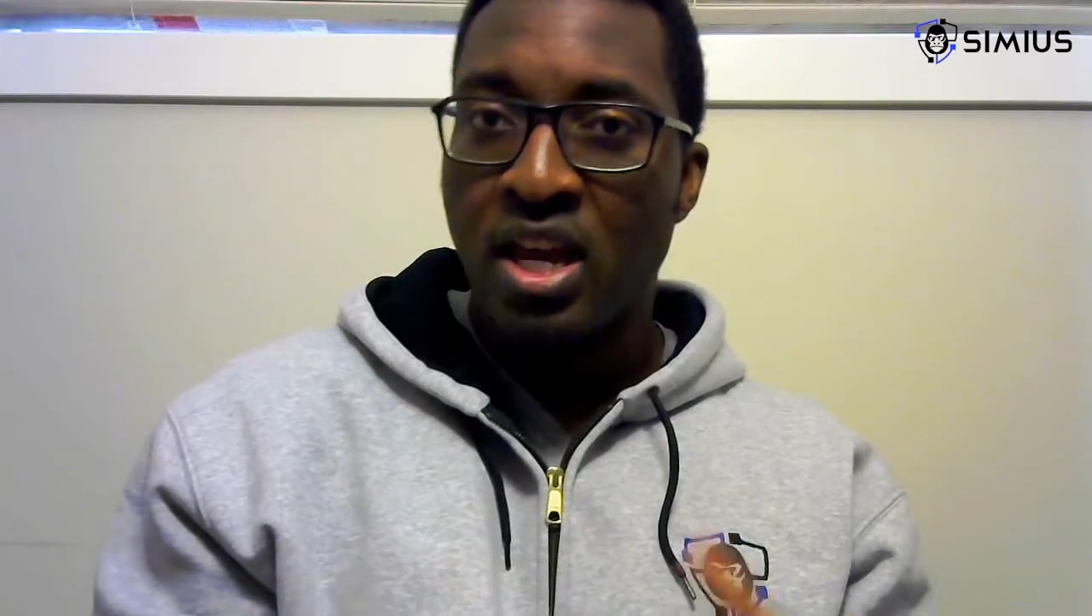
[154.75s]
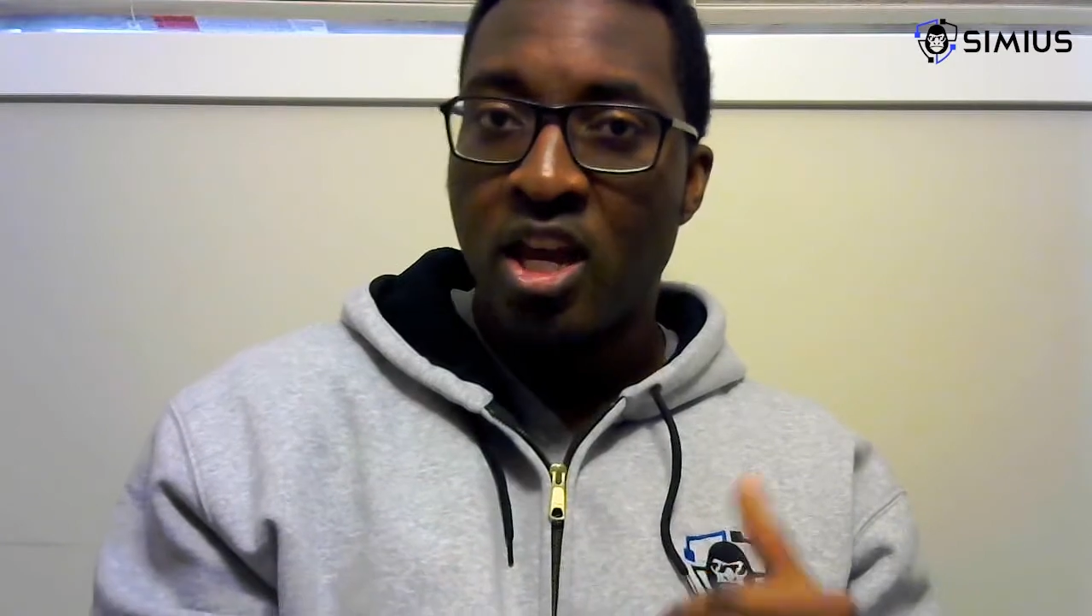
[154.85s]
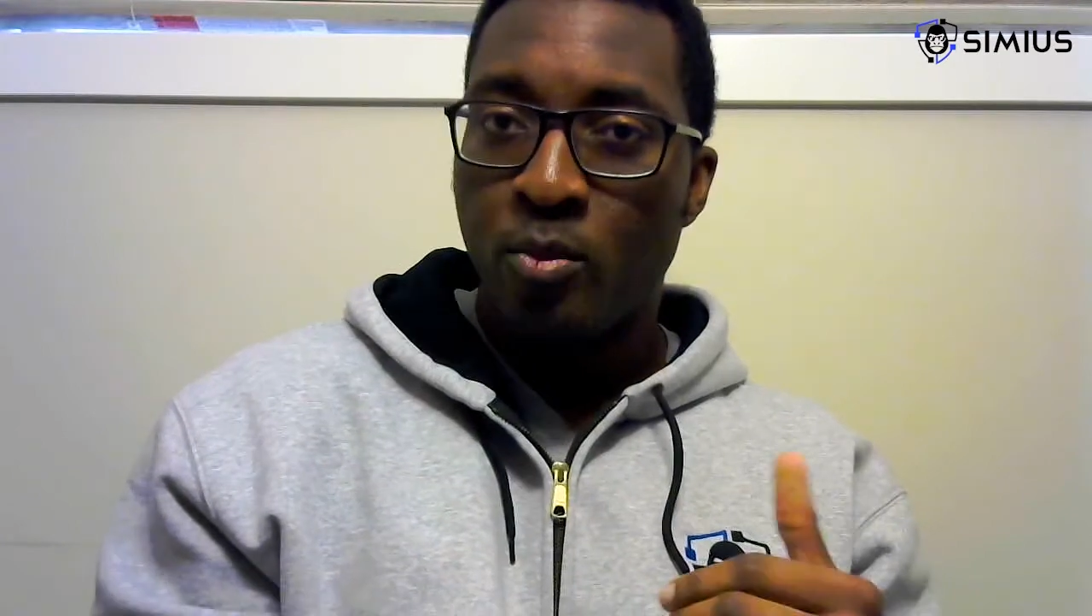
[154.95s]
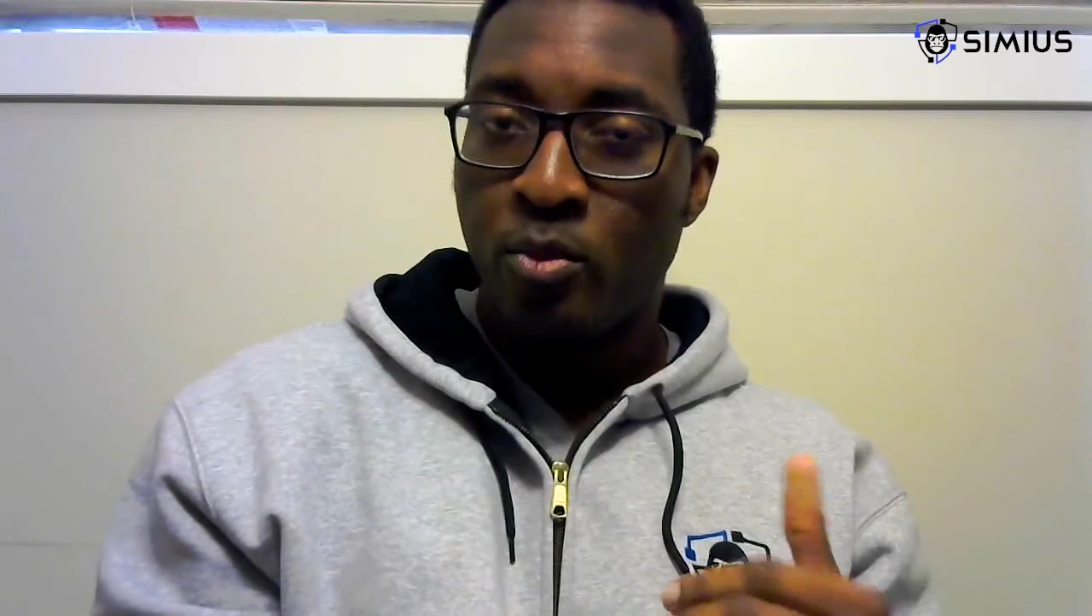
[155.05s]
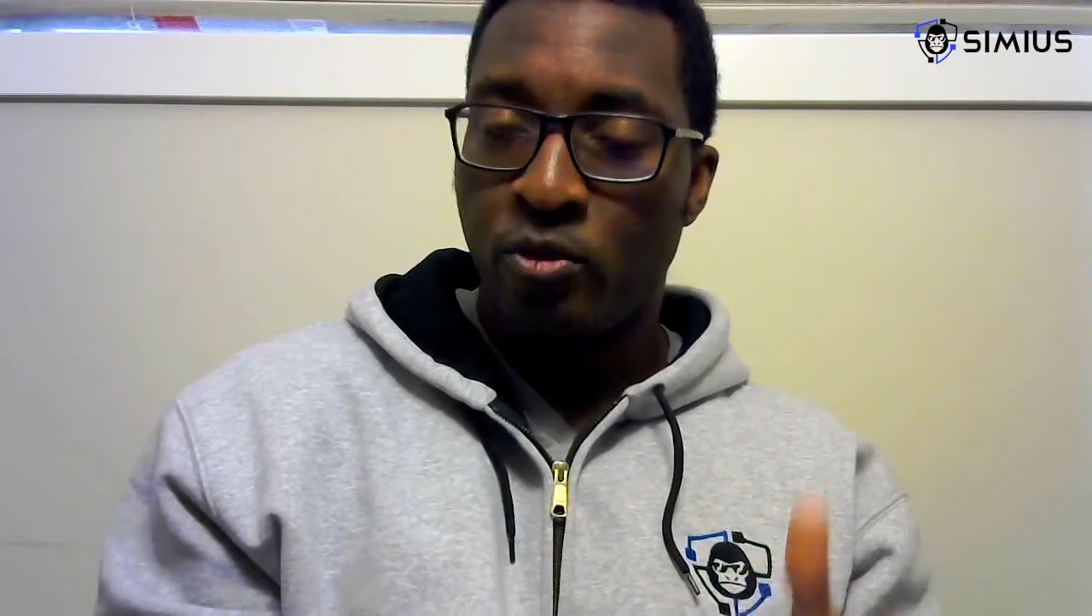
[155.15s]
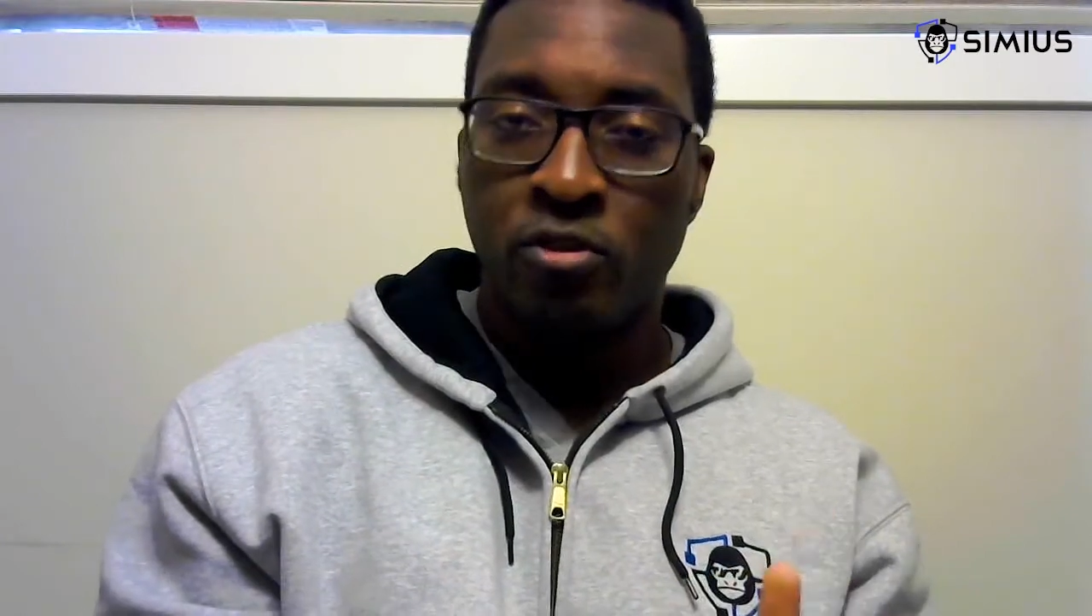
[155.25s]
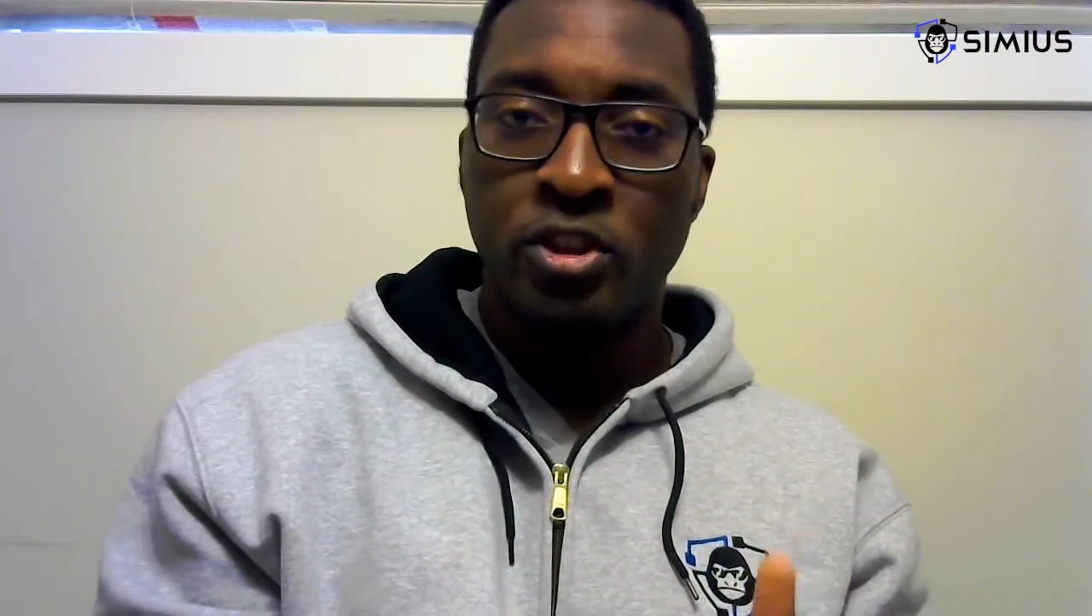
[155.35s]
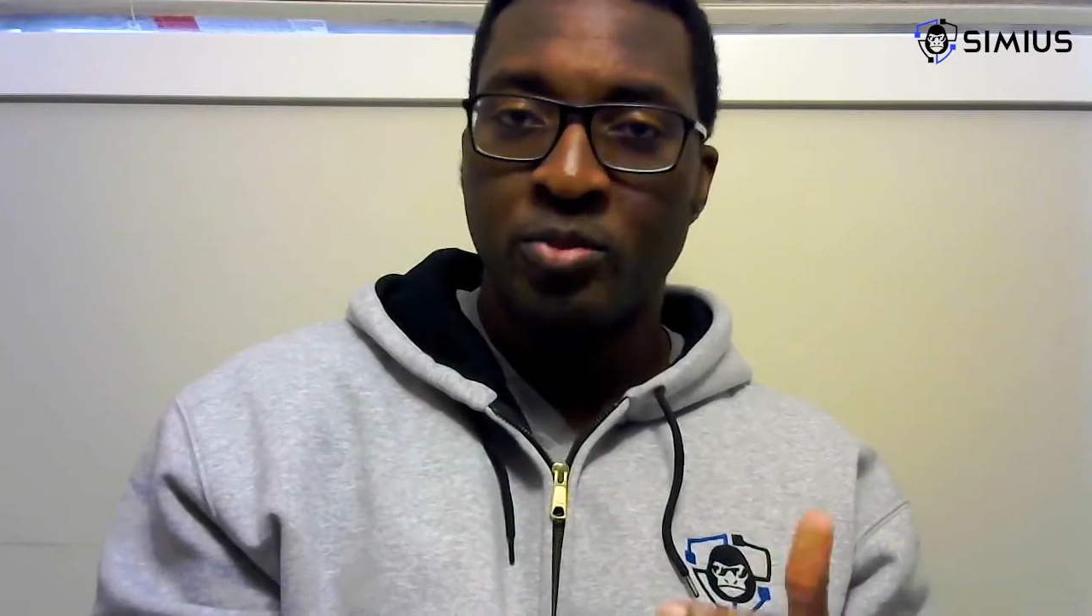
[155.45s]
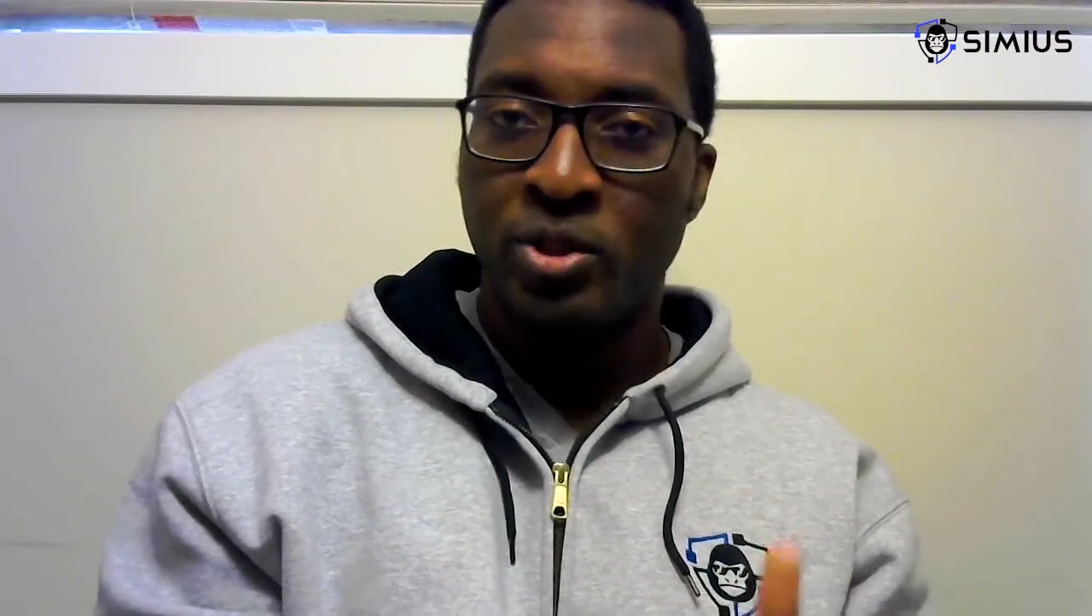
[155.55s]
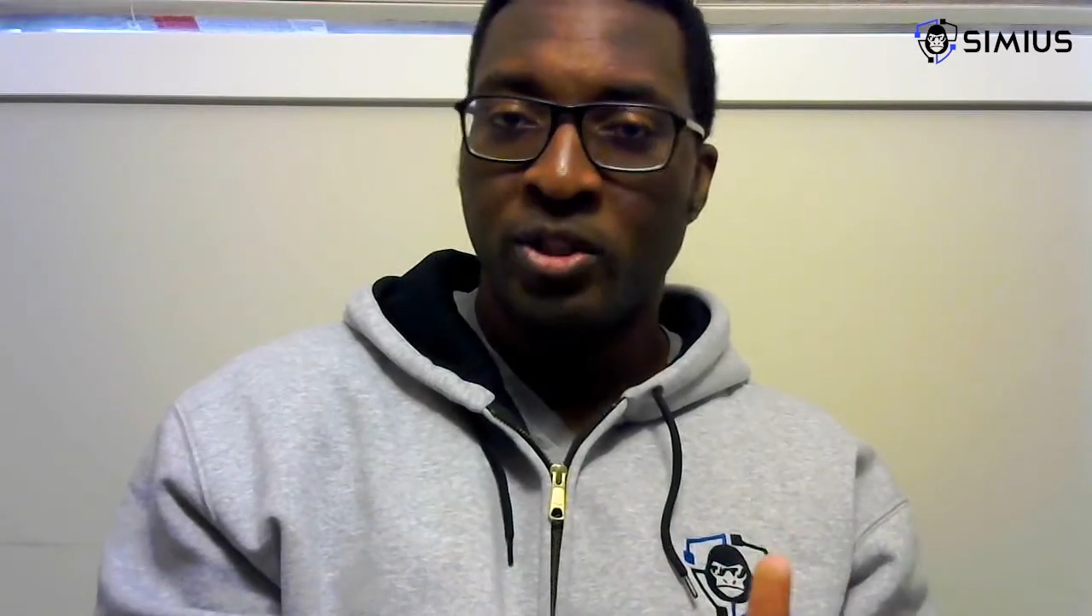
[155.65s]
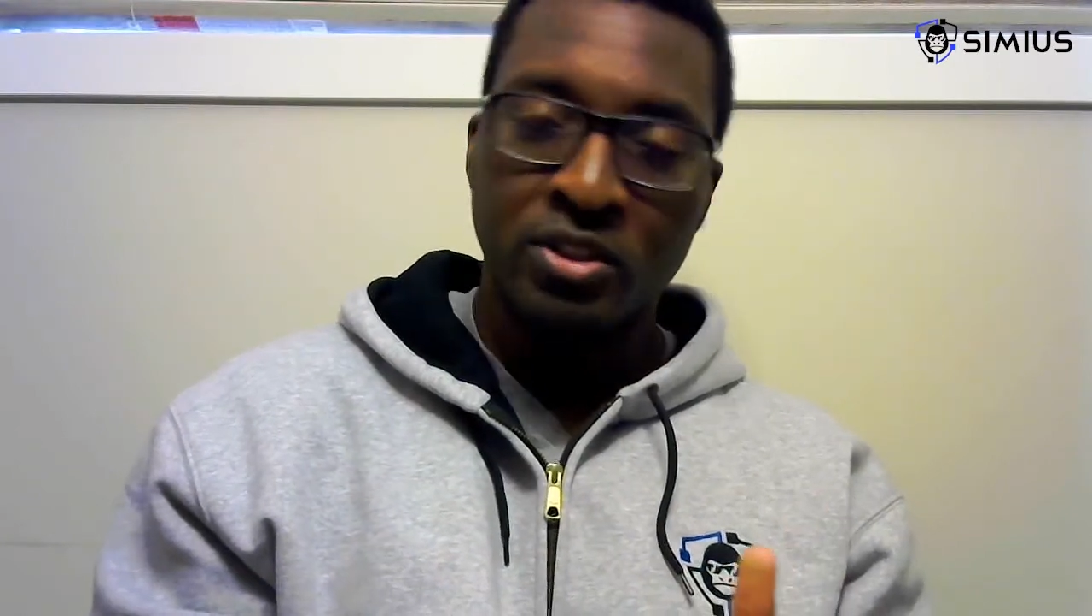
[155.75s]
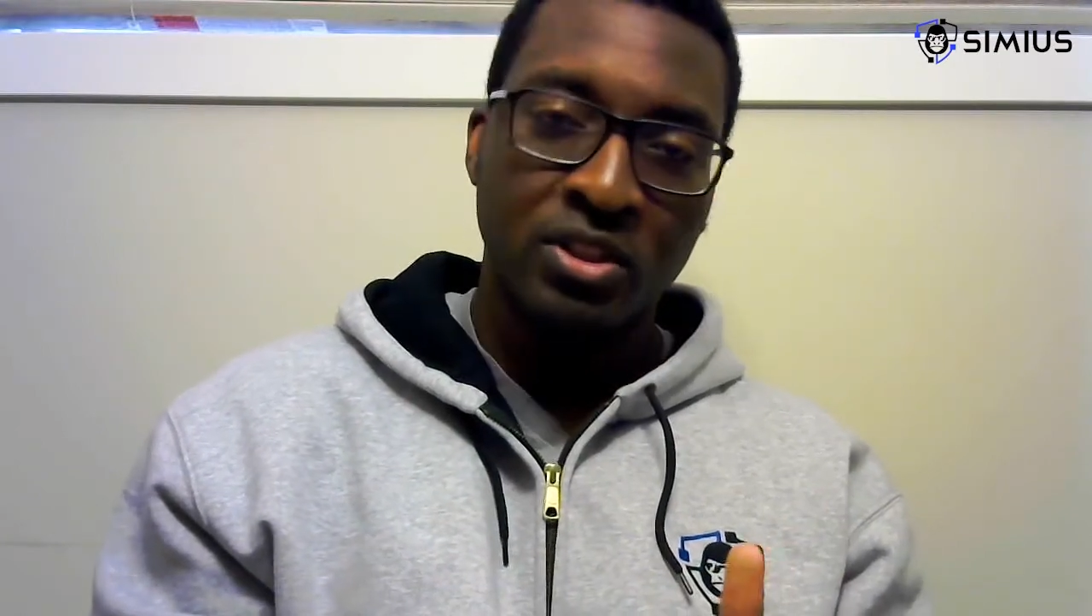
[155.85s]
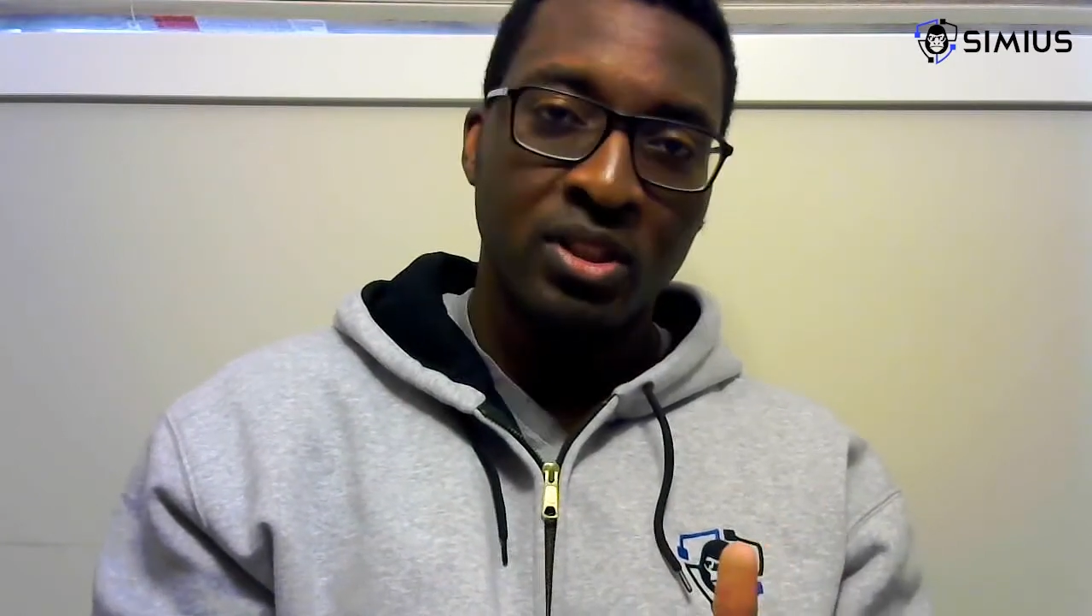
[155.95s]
privilege, because